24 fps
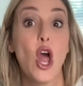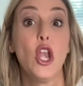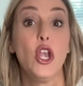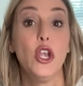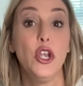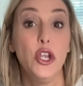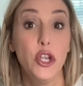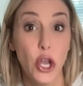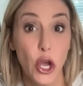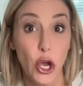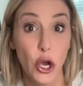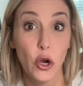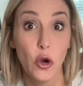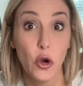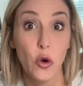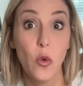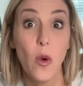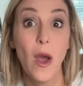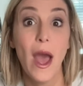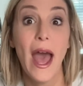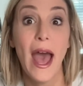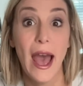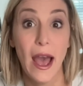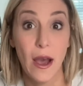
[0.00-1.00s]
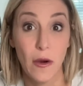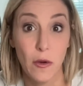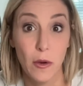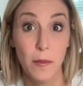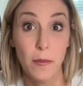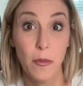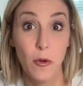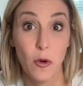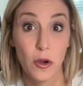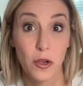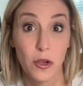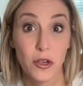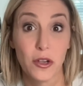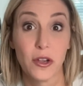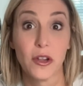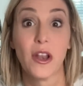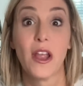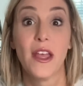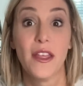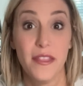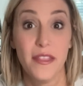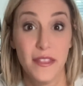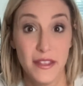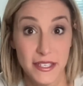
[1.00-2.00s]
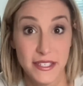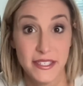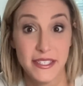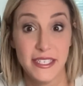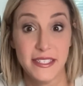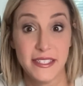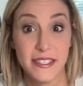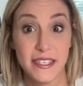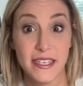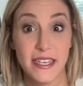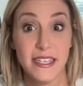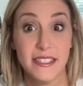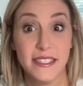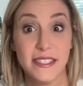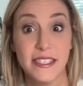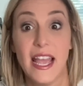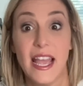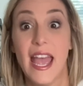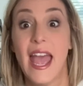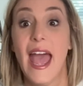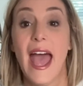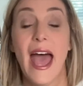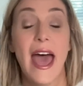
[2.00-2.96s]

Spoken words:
know how important this season is.